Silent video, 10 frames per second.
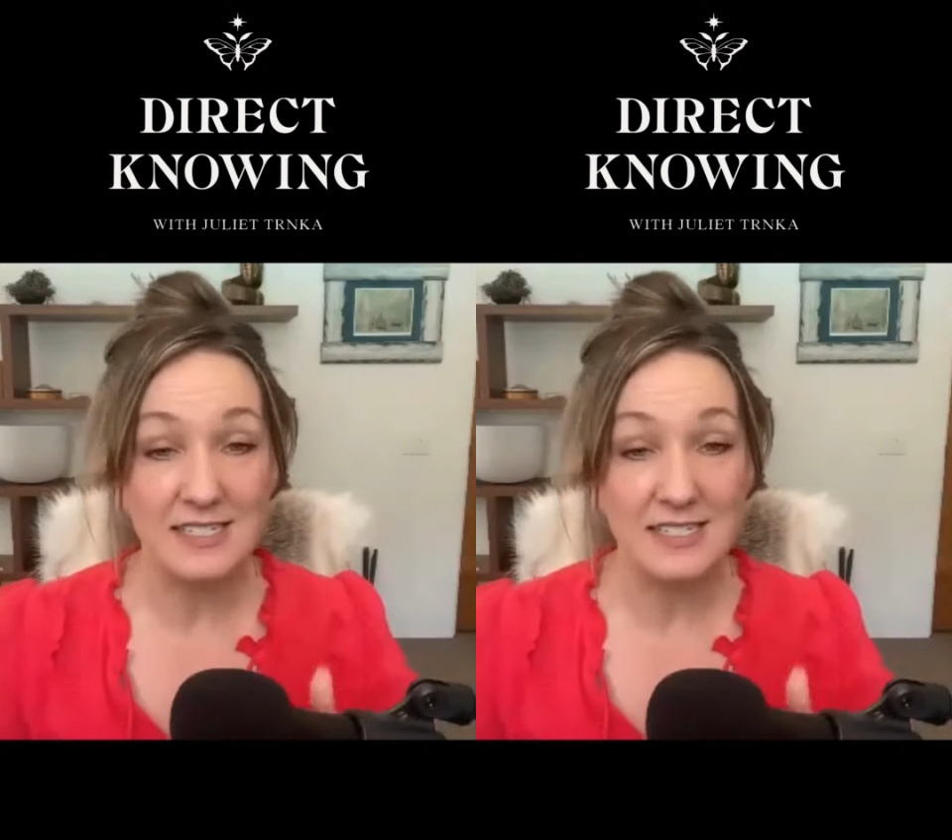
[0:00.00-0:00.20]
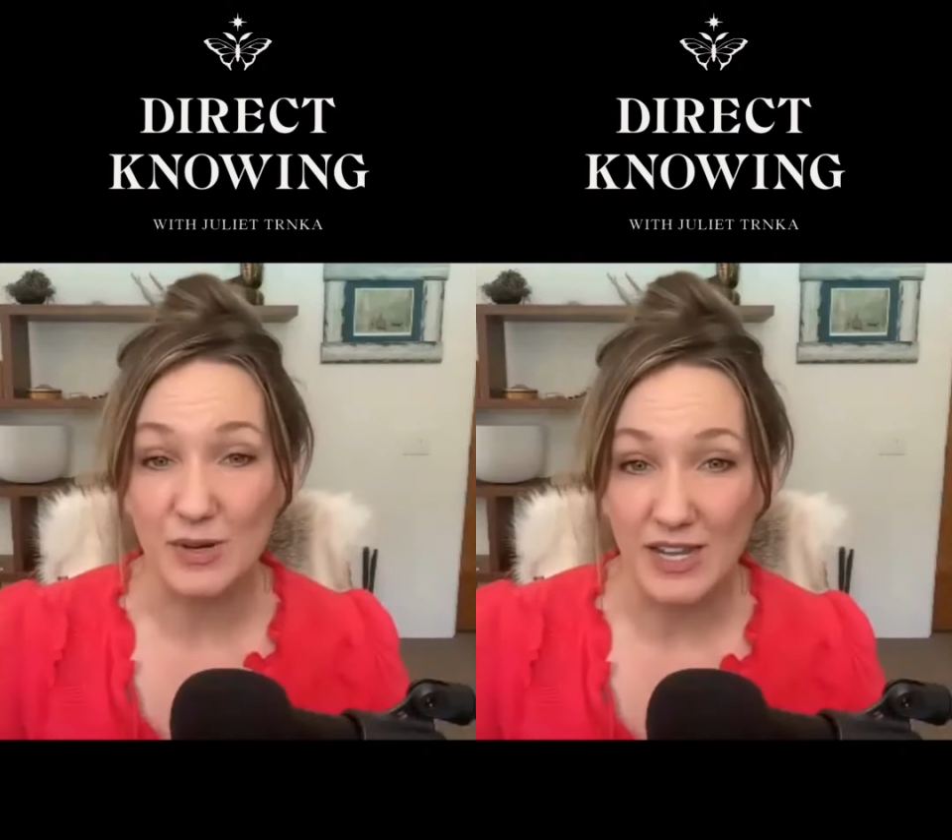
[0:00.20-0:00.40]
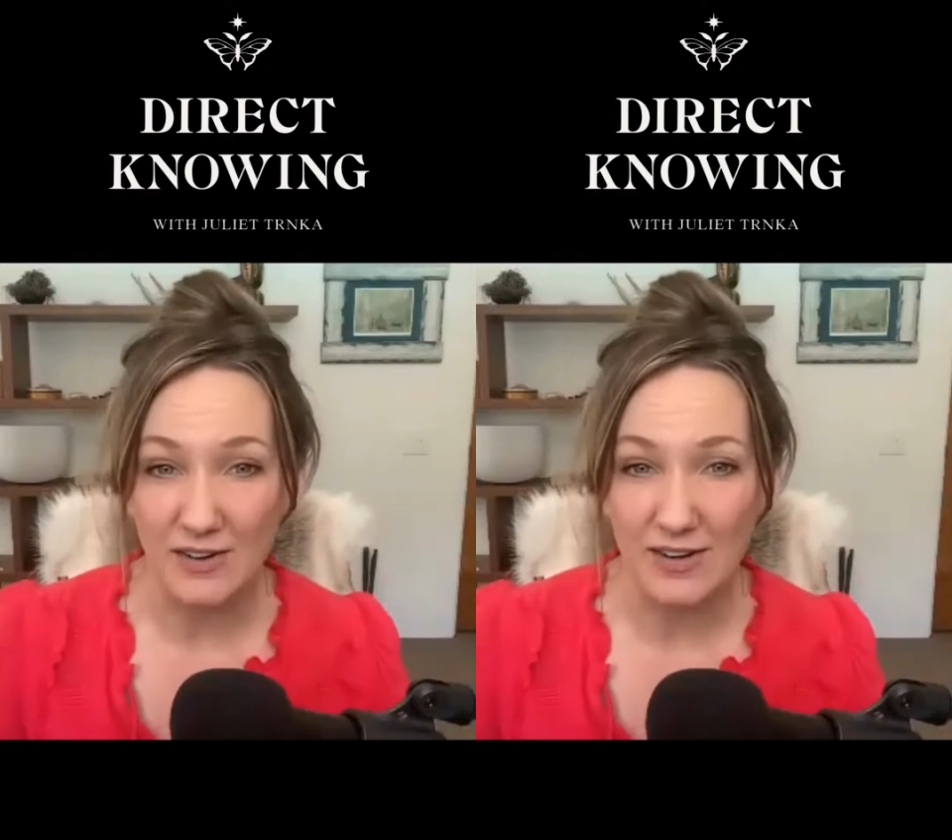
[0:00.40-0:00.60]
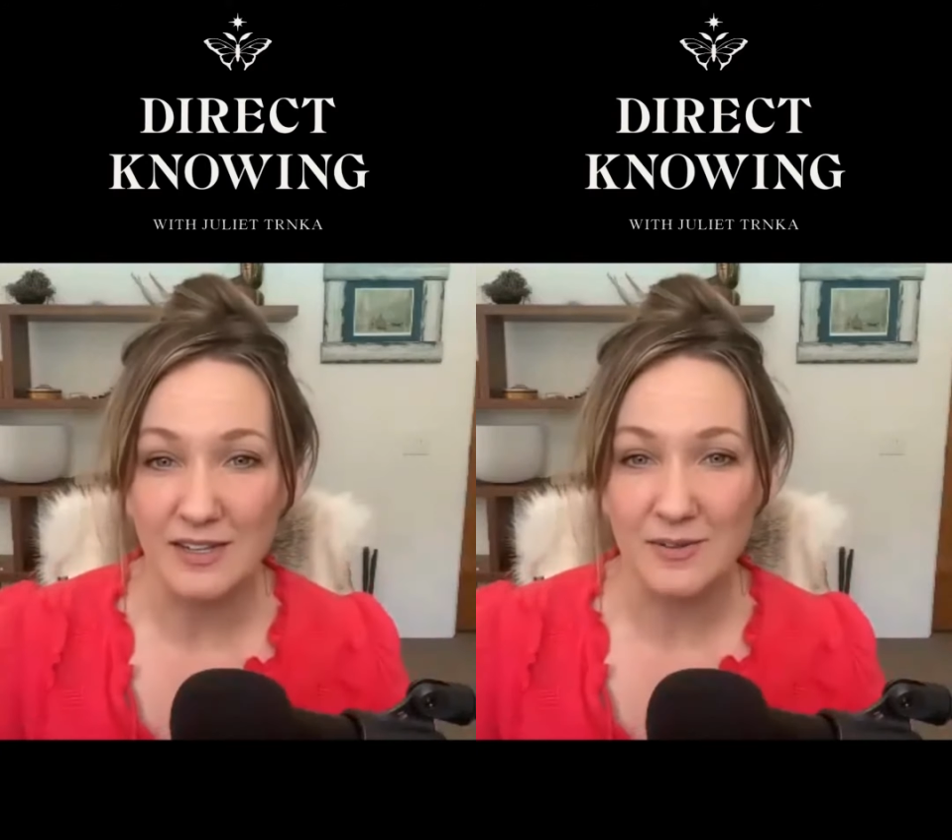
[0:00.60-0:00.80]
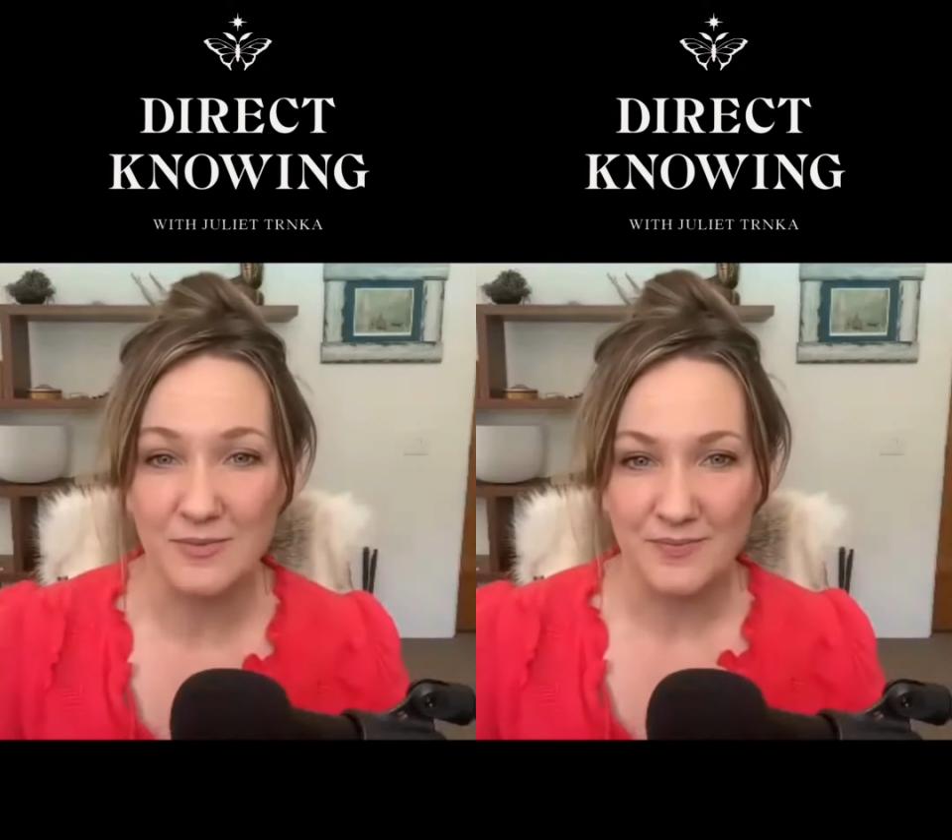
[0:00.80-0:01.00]
into deeper
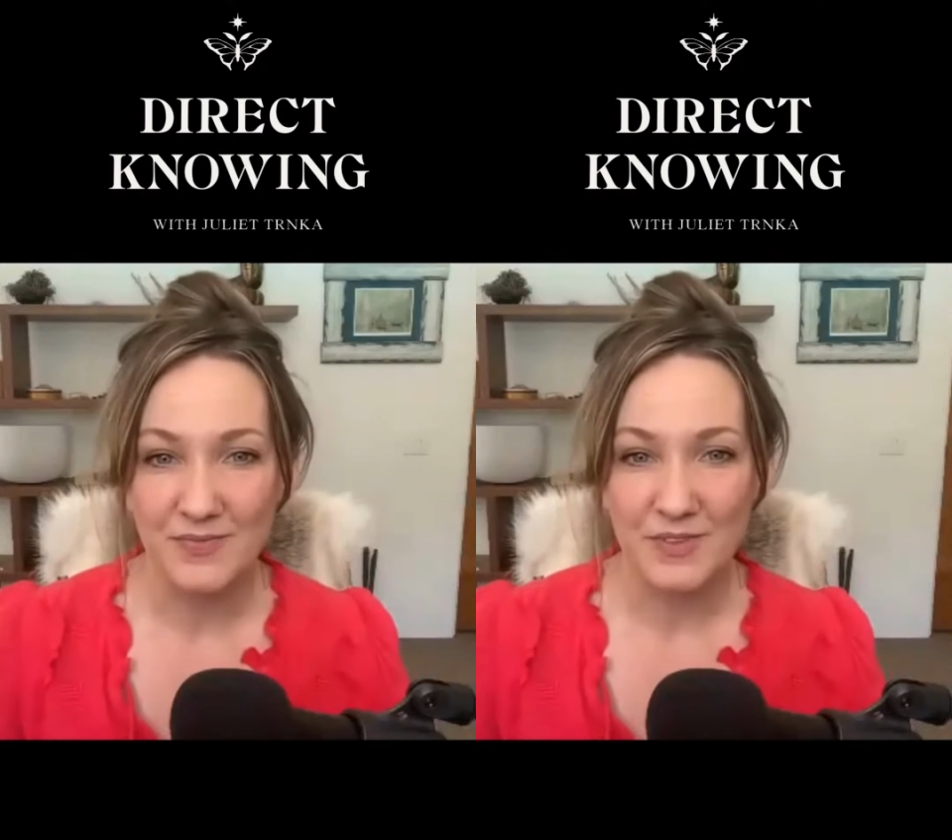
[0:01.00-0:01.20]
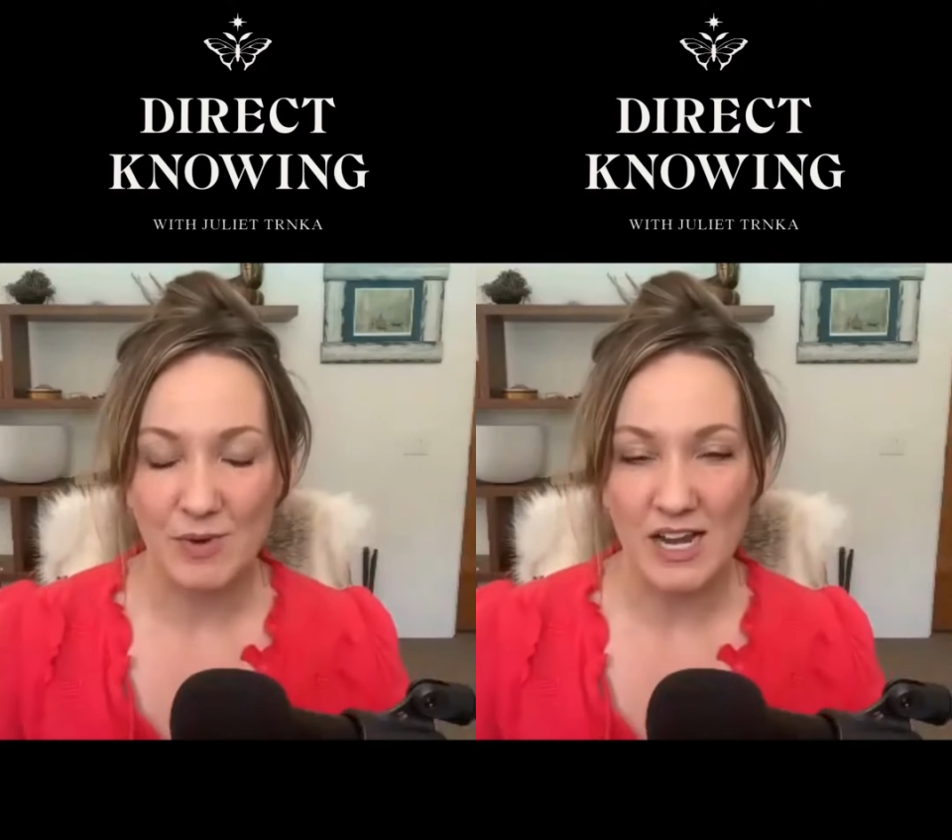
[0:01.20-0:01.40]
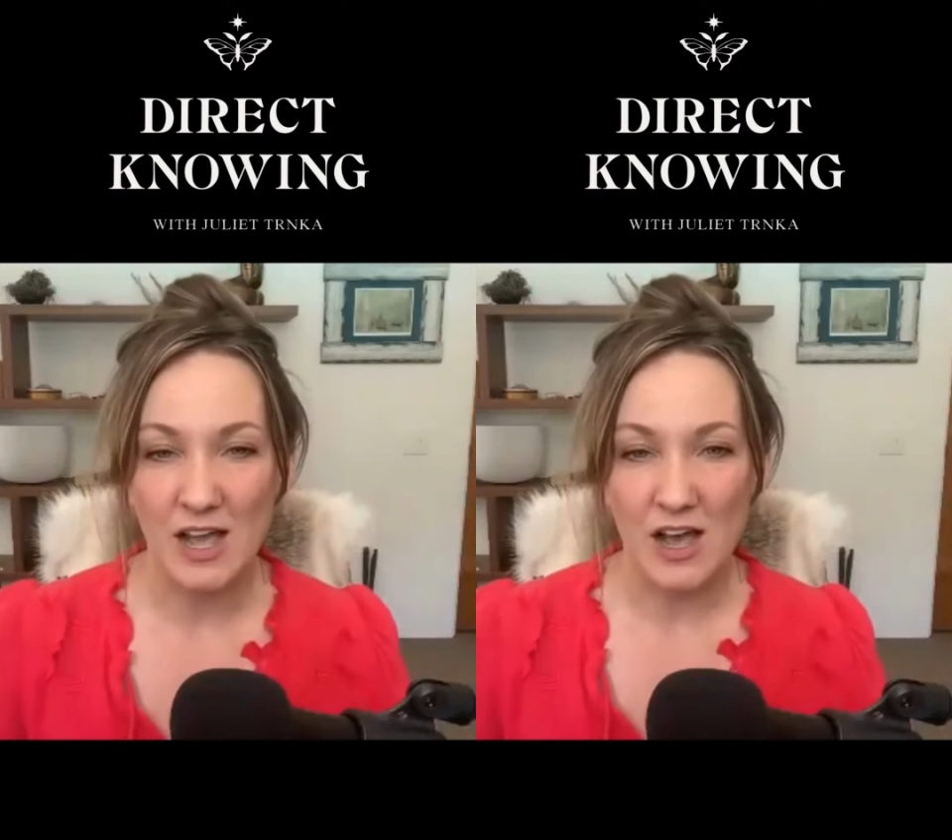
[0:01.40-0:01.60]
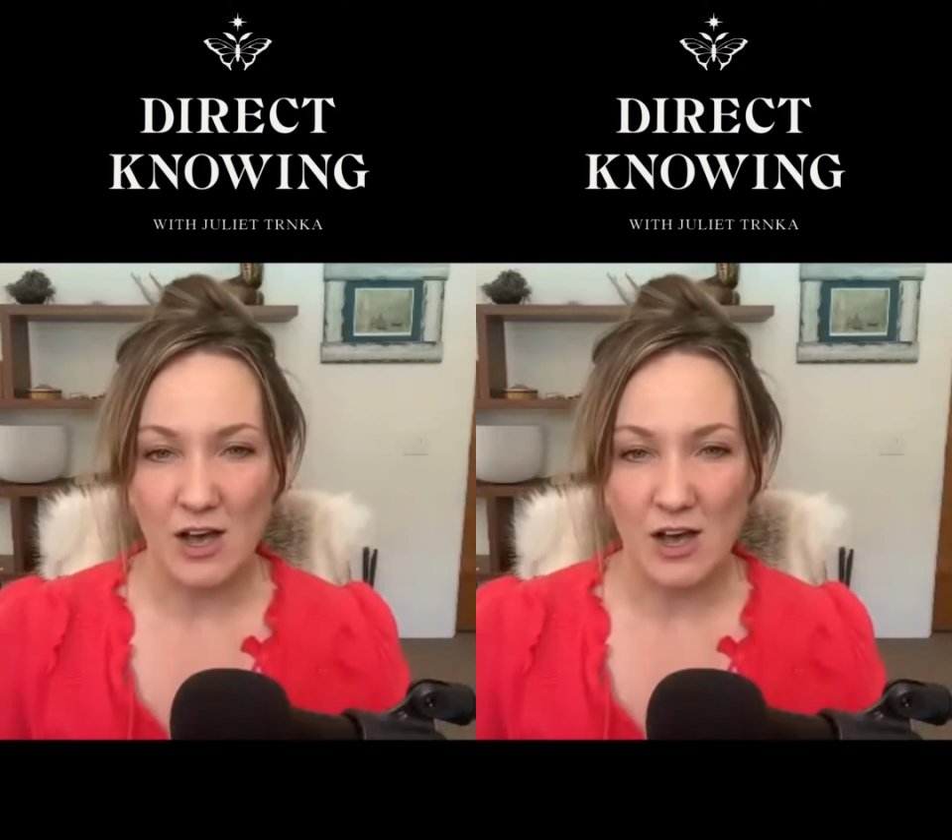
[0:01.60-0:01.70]
caring, right?